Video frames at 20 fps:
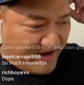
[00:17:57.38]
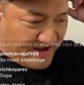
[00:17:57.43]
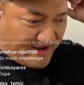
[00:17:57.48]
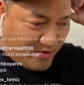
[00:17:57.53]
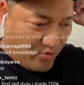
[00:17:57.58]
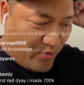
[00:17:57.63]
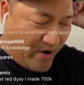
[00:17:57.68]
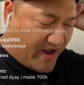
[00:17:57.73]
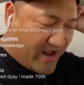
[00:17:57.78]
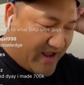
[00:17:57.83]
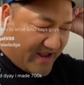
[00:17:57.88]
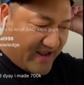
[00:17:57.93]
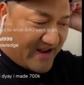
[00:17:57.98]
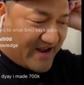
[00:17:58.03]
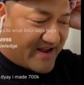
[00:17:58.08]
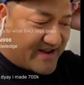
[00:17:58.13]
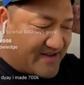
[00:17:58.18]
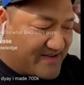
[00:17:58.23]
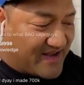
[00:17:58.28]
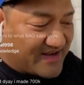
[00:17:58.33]
wing it.
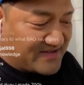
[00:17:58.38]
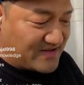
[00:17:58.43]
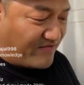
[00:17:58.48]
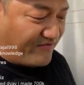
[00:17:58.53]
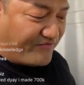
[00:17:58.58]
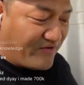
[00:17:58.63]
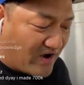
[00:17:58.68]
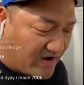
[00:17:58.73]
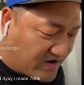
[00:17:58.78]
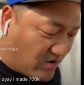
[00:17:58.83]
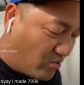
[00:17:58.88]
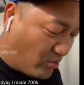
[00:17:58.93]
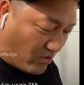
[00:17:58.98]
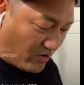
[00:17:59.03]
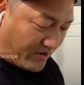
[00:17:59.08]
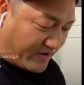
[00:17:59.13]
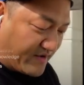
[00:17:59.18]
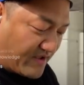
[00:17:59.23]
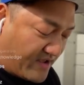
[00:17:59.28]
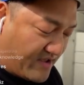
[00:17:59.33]
Winging it doesn't
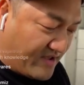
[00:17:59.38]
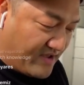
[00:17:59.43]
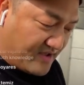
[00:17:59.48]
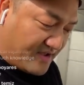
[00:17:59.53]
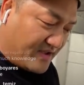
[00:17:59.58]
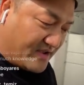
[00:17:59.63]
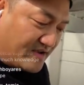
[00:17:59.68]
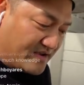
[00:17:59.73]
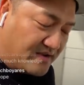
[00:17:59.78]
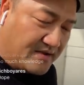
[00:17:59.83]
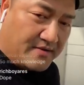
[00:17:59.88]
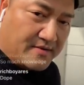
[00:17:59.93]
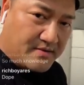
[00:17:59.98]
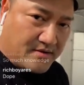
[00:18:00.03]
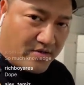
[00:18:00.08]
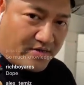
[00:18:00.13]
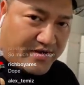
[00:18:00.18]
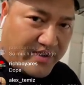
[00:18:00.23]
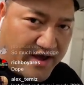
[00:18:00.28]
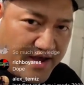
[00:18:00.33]
fucking work.
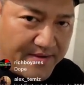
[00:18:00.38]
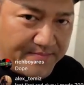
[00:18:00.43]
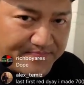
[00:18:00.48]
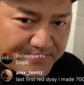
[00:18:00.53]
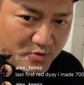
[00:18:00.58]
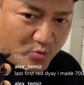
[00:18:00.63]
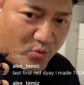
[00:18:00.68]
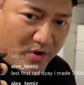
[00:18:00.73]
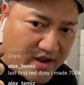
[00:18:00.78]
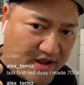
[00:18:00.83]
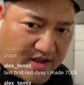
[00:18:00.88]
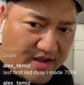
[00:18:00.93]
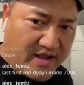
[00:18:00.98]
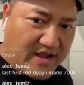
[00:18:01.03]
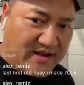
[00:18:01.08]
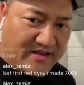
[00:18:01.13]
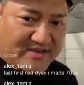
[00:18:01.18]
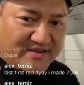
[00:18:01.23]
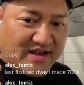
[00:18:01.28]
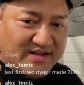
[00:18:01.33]
Okay?
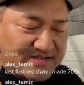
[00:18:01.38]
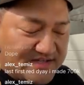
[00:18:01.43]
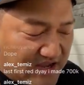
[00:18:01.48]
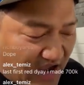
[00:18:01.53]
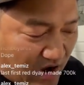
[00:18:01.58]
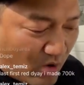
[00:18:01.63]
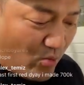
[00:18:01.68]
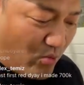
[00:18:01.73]
Winging it does